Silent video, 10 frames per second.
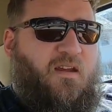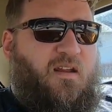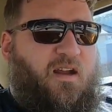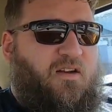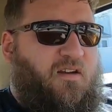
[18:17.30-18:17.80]

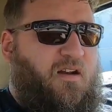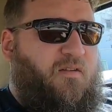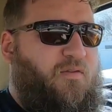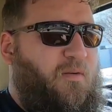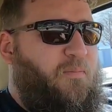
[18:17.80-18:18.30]
and I took it
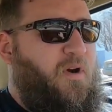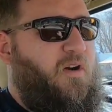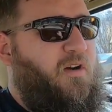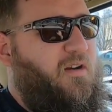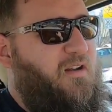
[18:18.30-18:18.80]
out for a
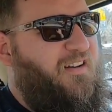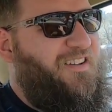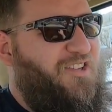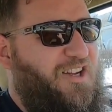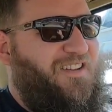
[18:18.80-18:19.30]
burn, and
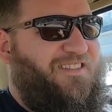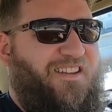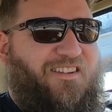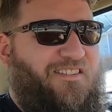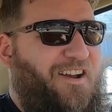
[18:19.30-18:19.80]
just
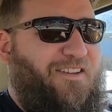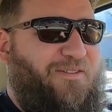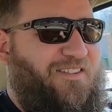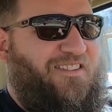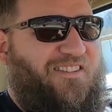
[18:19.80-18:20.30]
the
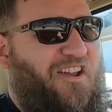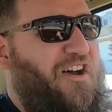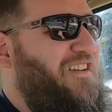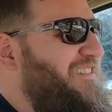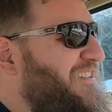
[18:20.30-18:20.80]
exhaust was just
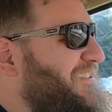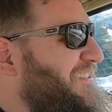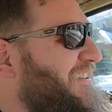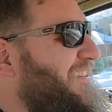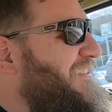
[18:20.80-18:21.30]

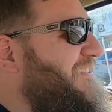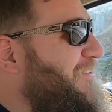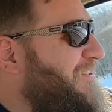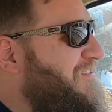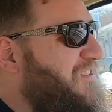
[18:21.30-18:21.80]
non-existent on it. So
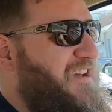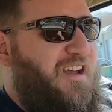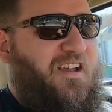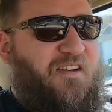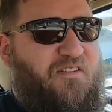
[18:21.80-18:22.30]

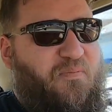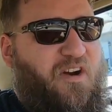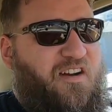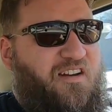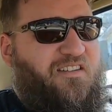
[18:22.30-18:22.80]
it was
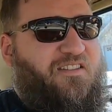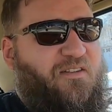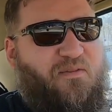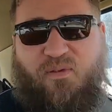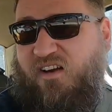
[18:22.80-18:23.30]
she
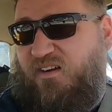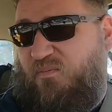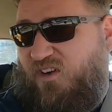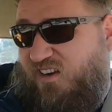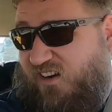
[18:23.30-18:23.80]
was barking
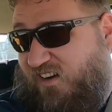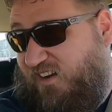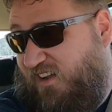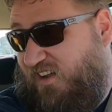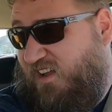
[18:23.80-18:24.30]
pretty hard.
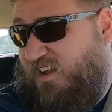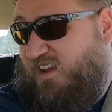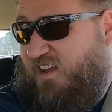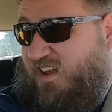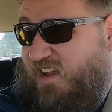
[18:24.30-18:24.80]

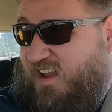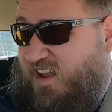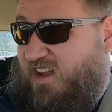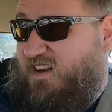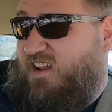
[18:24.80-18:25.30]

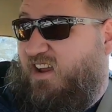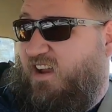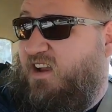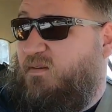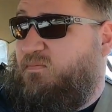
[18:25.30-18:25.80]
And
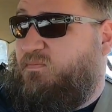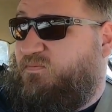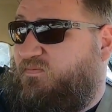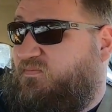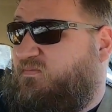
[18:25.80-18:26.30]

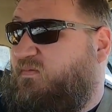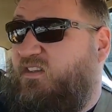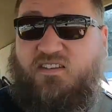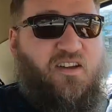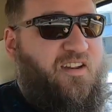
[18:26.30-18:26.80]

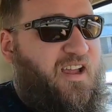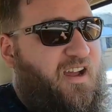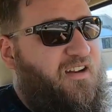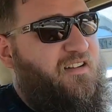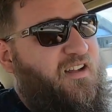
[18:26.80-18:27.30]
so yeah,